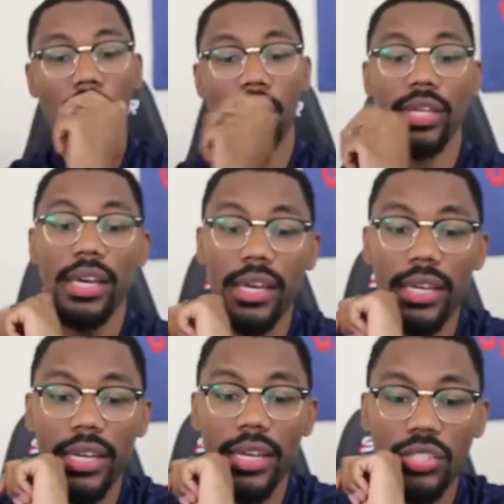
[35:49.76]

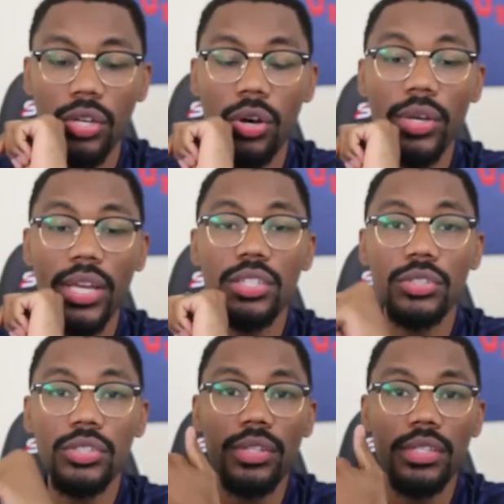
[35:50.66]
yeah. So
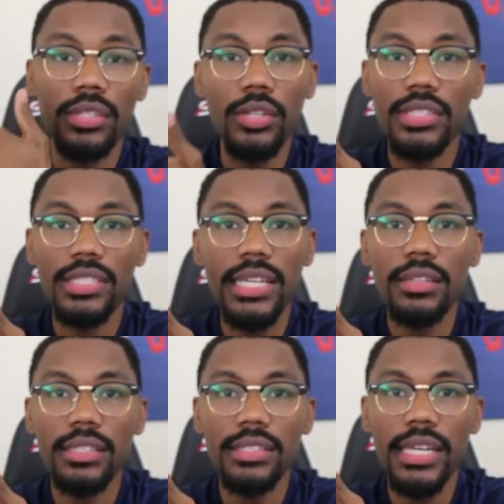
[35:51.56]

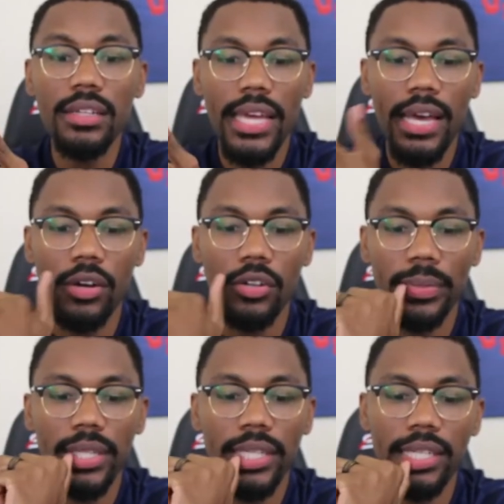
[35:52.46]
the sales hack
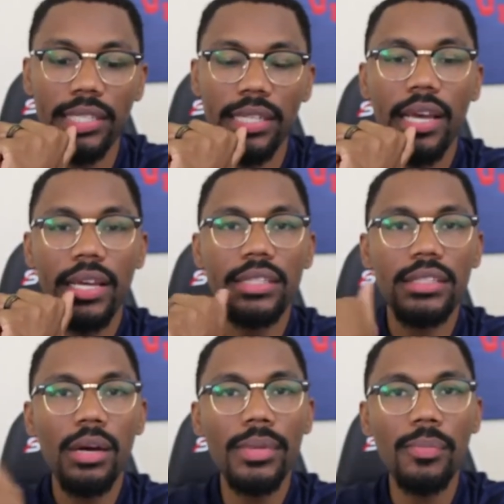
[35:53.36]
ultimately is
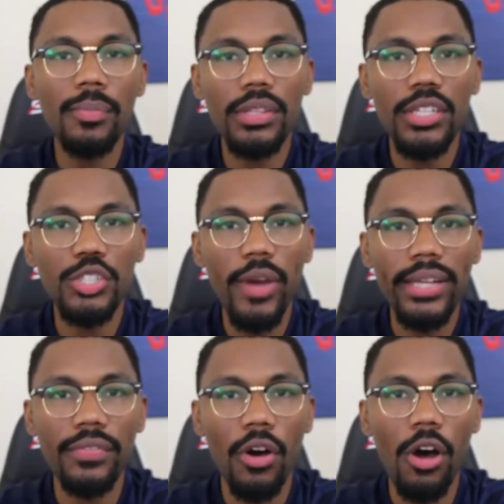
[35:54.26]
coming up with an
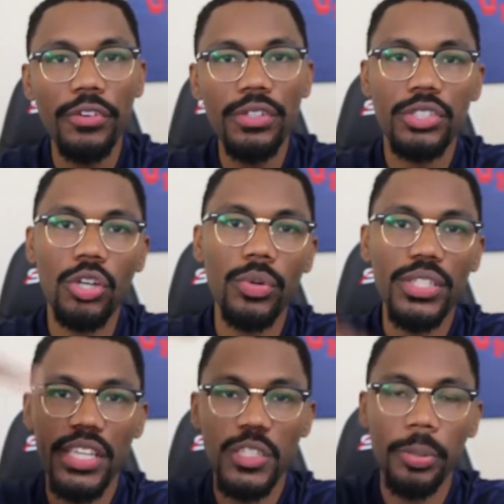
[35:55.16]
attractive offer. So
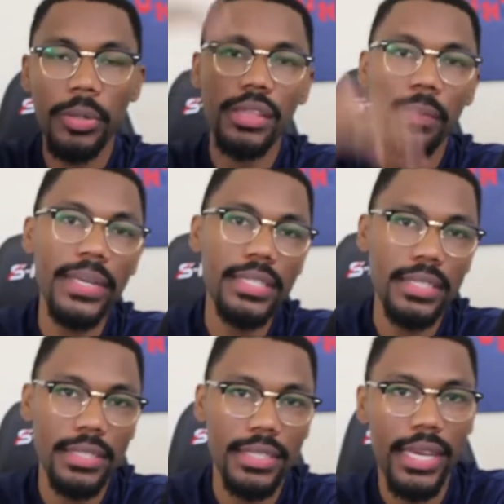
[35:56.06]
it's putting the pieces
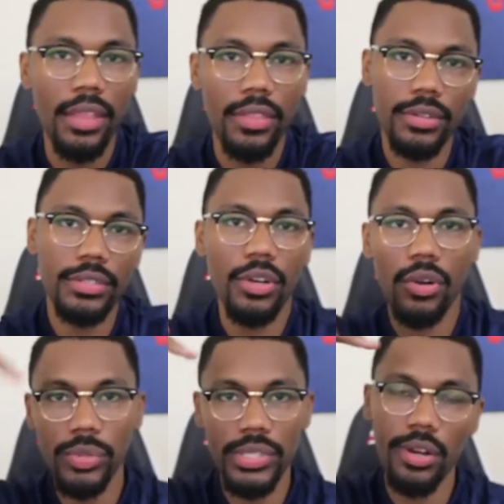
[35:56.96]
together.
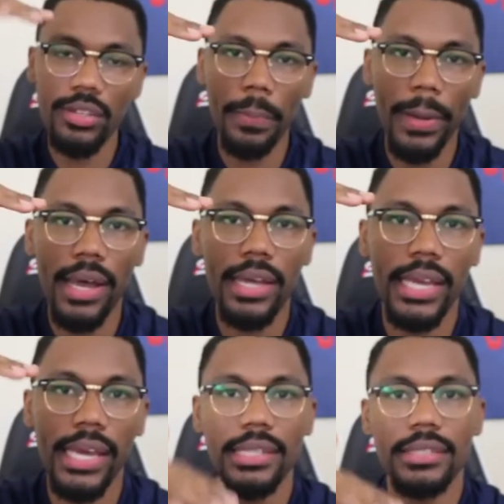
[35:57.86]
So we start the
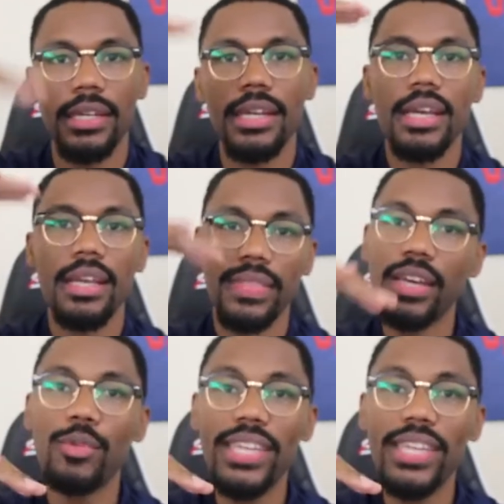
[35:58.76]
podcast, then we